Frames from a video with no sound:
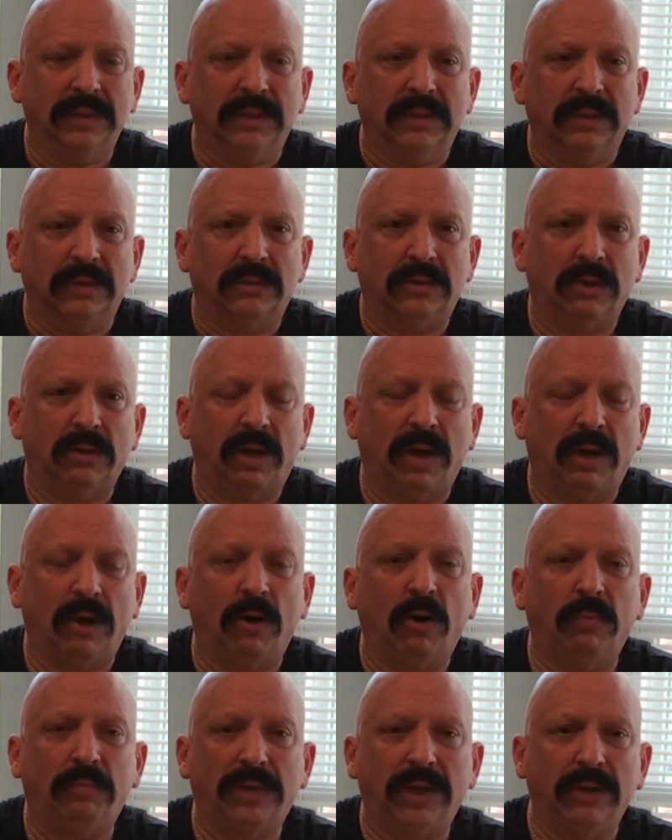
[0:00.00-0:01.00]
So I
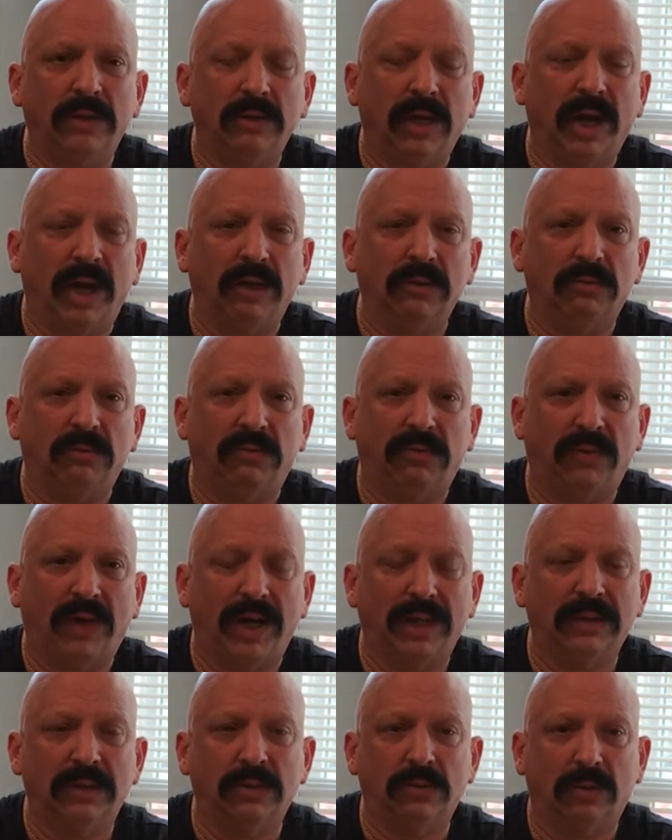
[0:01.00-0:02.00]
hope that you guys will
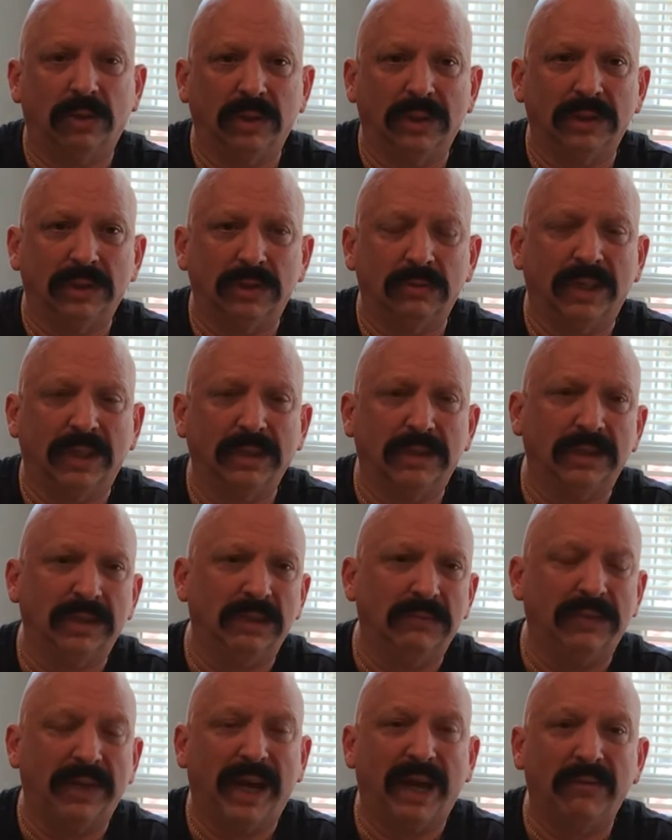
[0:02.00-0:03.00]
find this all interesting.
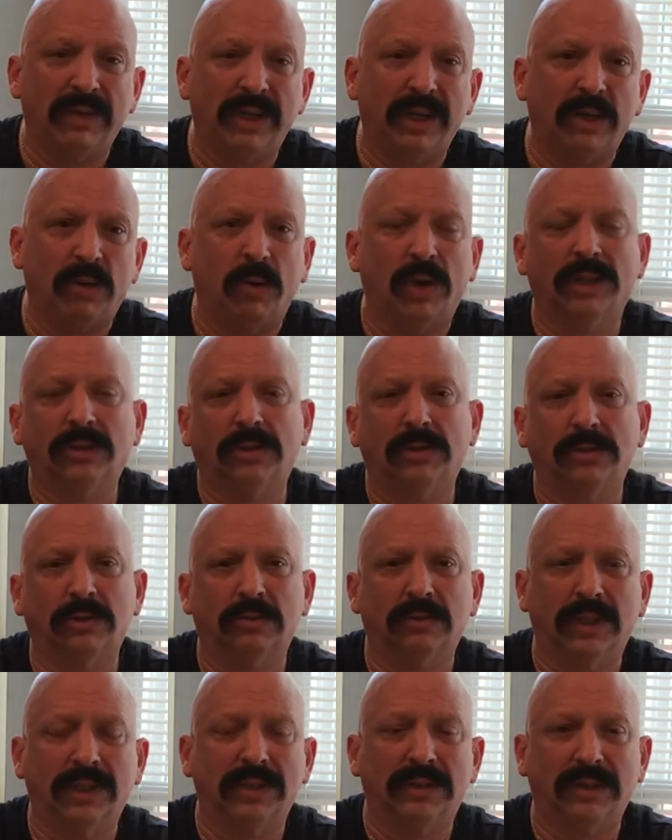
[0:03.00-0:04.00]
If you have any questions or
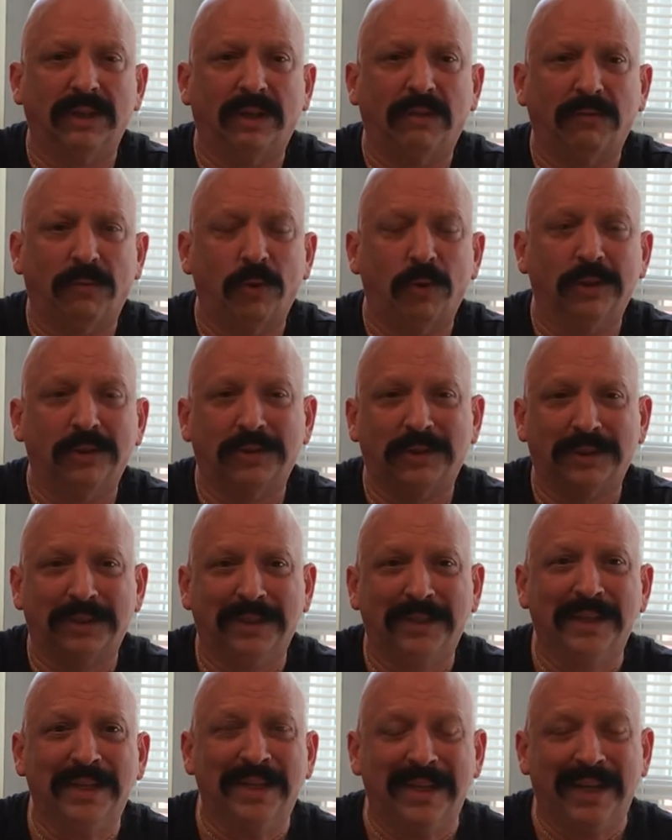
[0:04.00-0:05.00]
anything, of course,
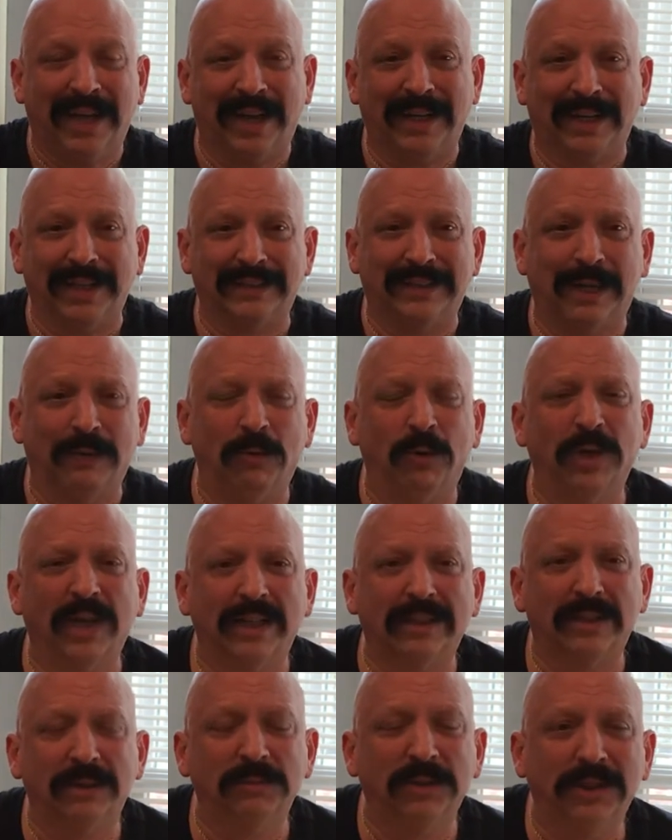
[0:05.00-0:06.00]
I guess that will get
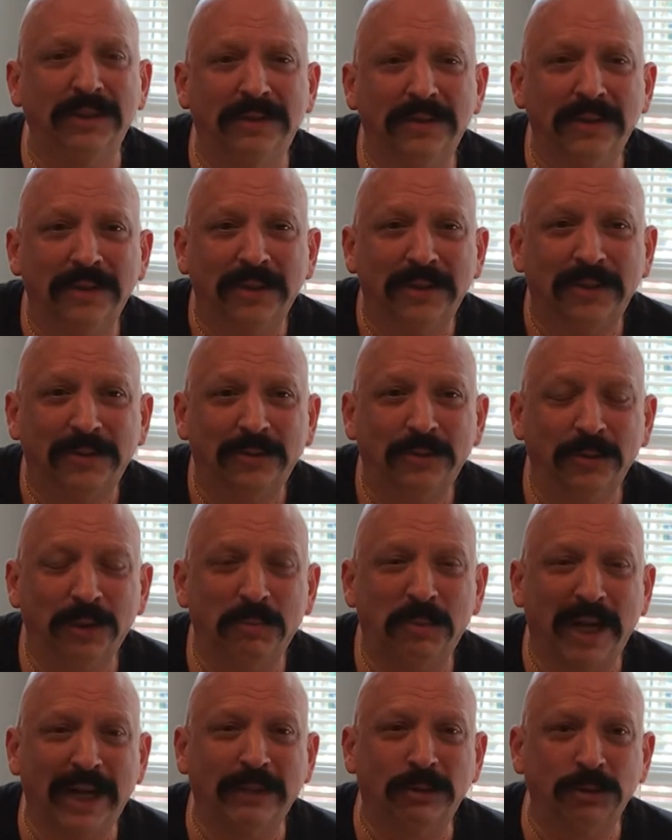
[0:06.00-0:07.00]
to me through the
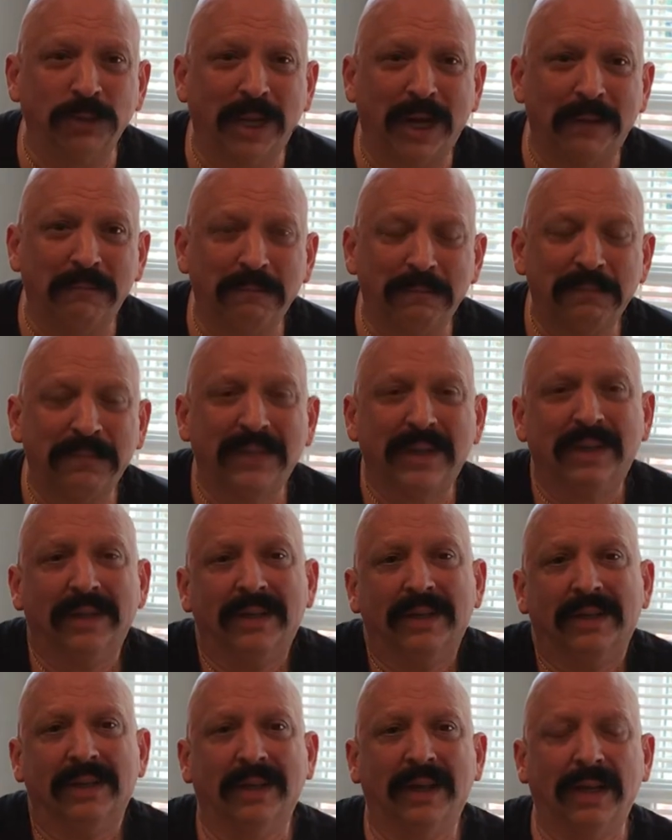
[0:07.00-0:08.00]
Patreon.
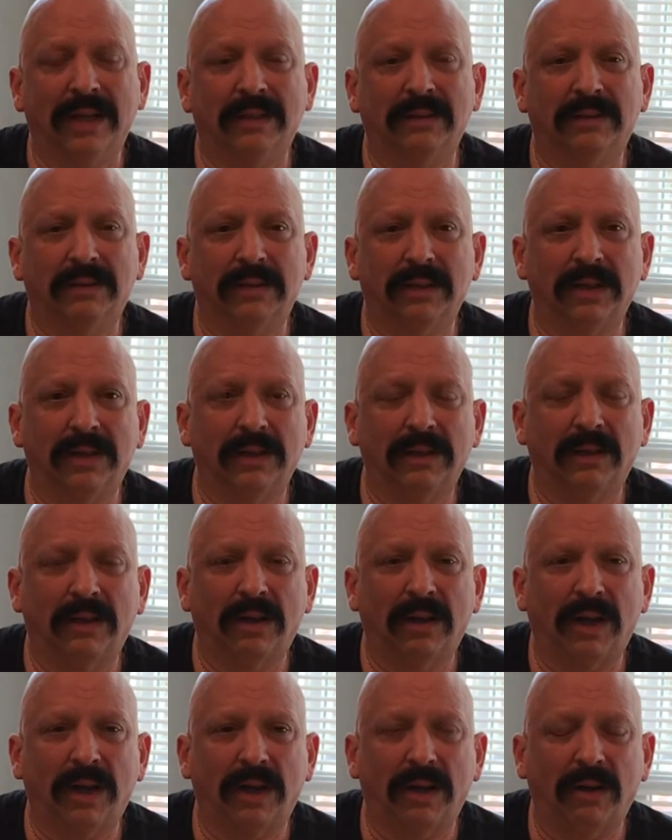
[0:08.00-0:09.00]
And
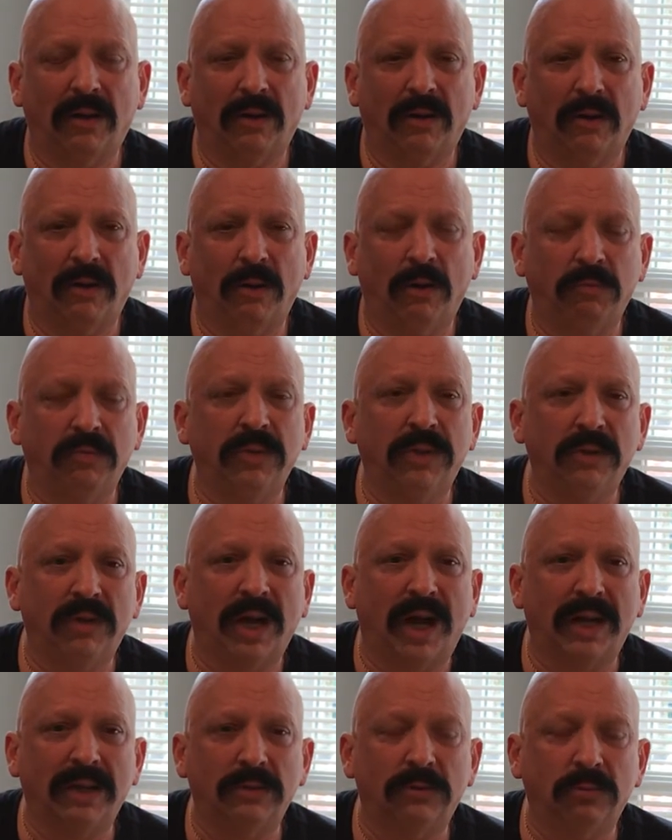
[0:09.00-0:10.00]
hopefully you
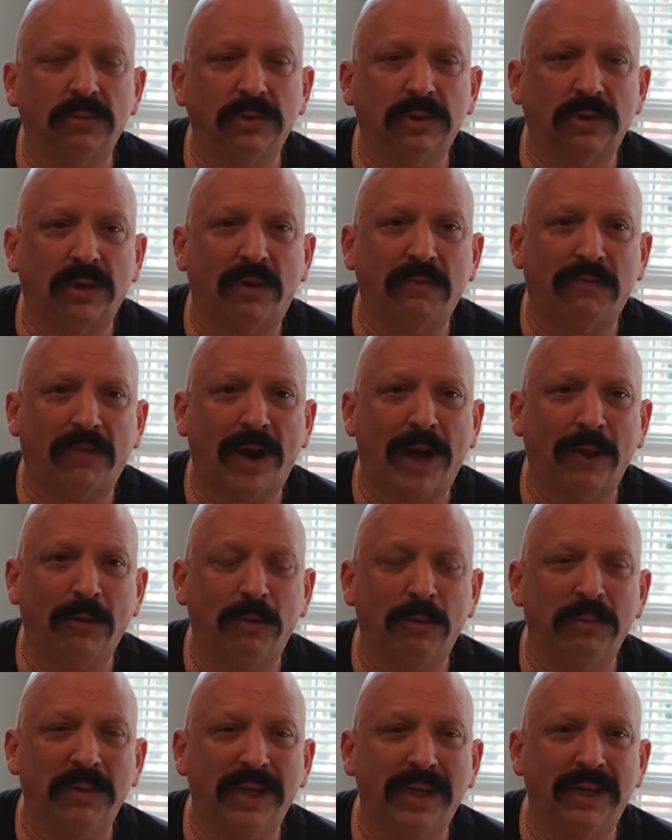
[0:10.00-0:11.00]
guys will start
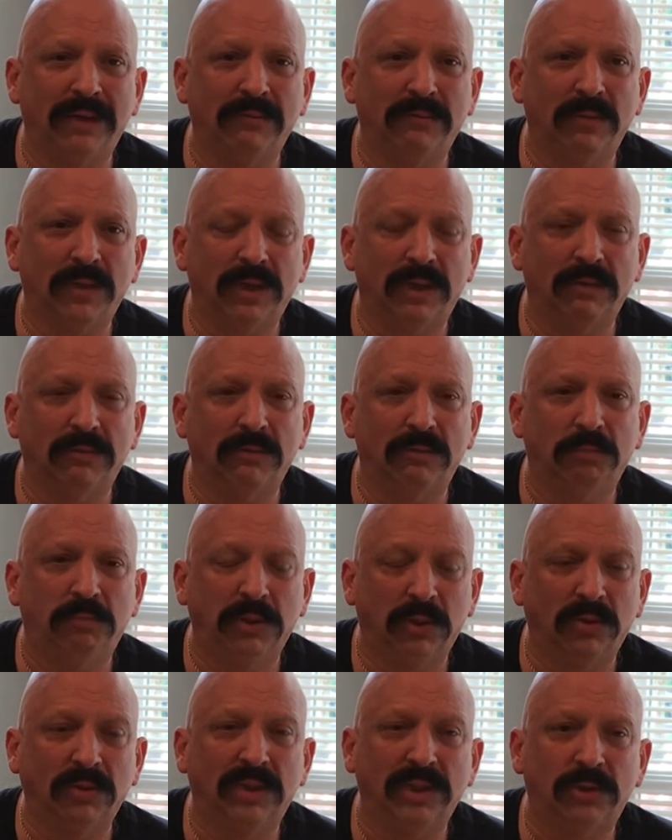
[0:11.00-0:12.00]
following me and we can
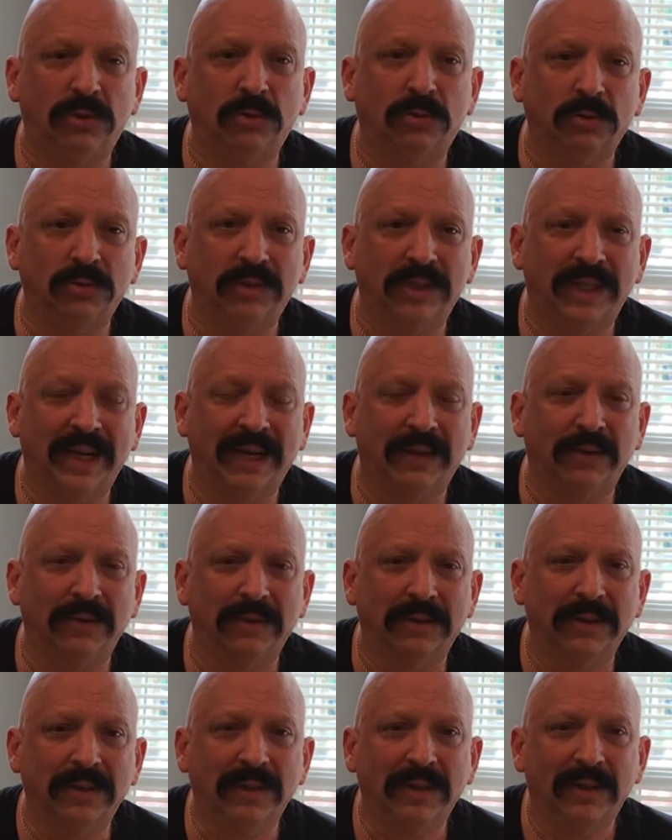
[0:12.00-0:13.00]
build this school together.
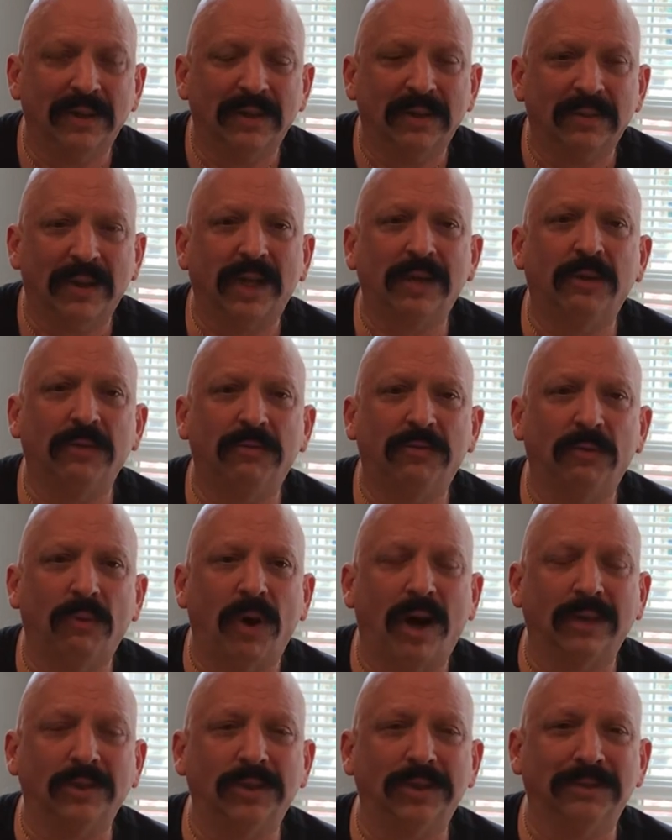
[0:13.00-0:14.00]
Thank you for
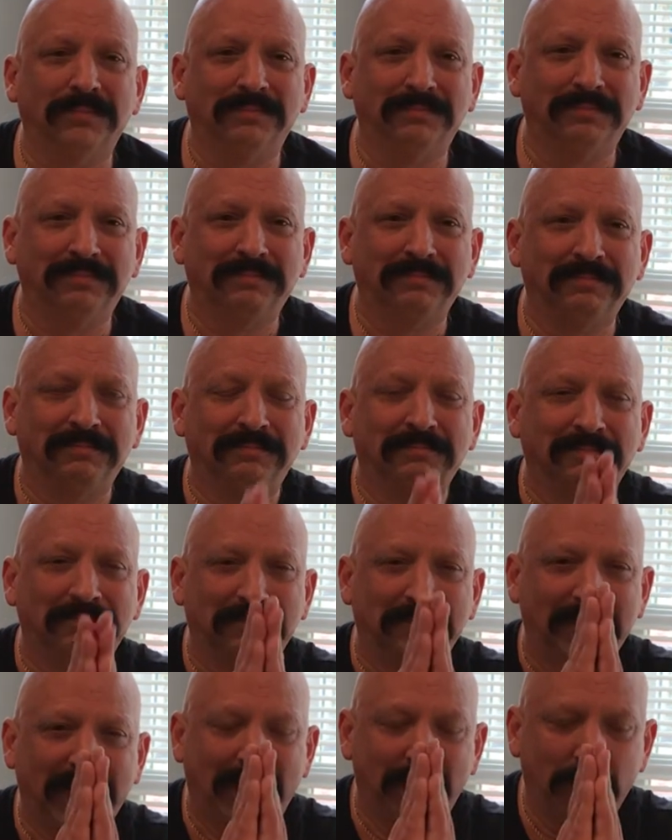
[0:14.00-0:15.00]
watching.
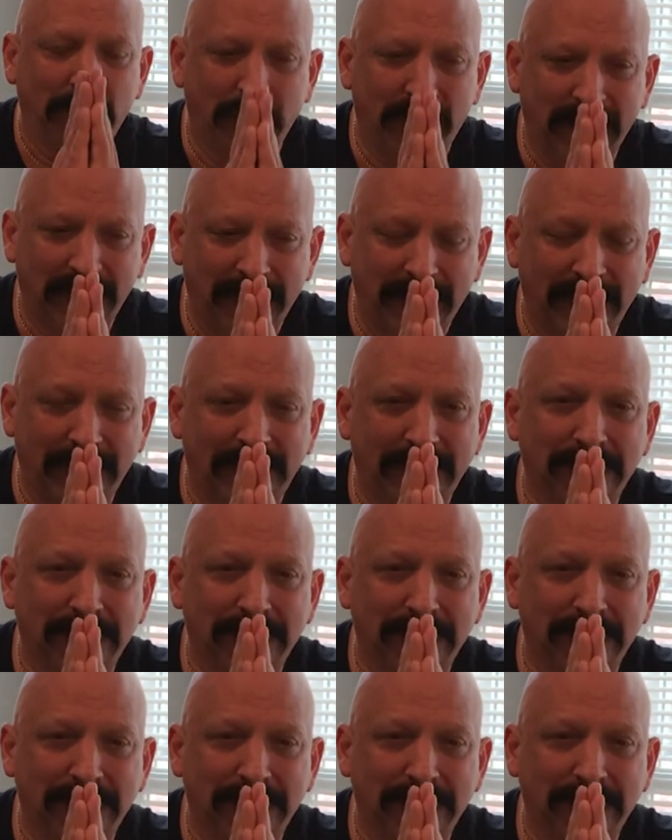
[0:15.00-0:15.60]
Have a great day.